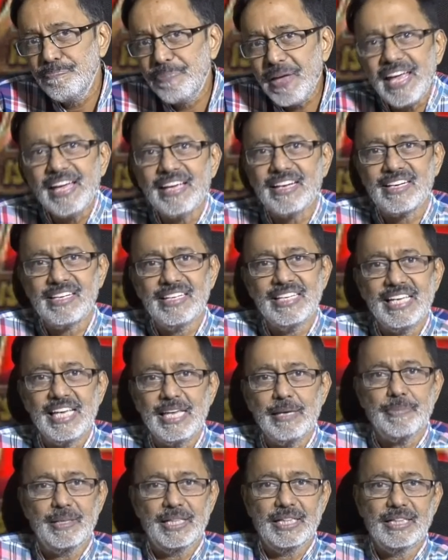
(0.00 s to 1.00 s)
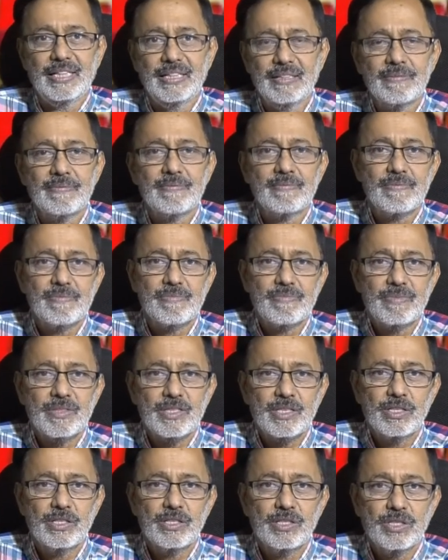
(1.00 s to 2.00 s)
barely able
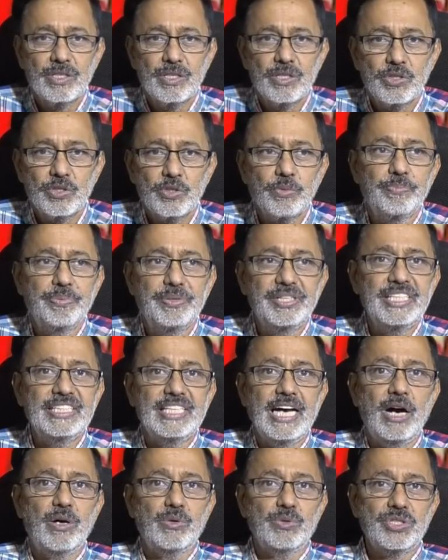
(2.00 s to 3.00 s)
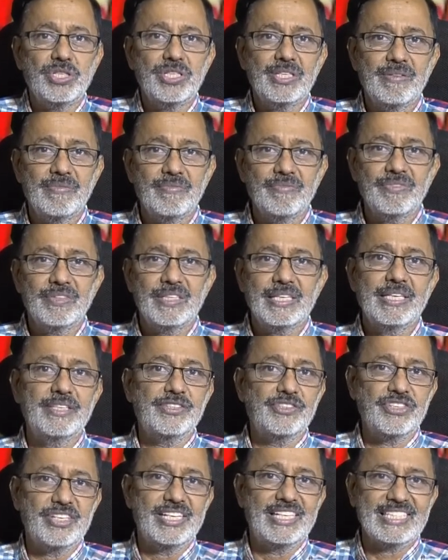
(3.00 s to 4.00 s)
to breathe out
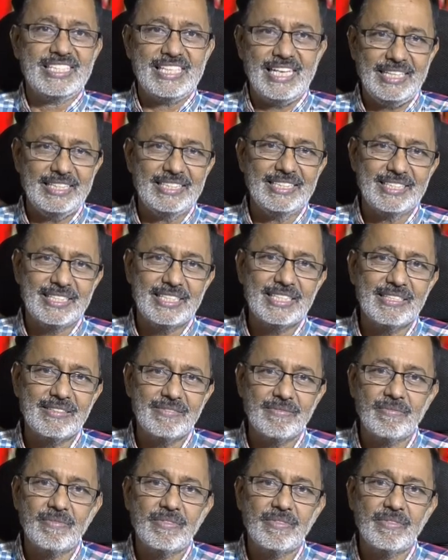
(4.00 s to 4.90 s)
his rare talent.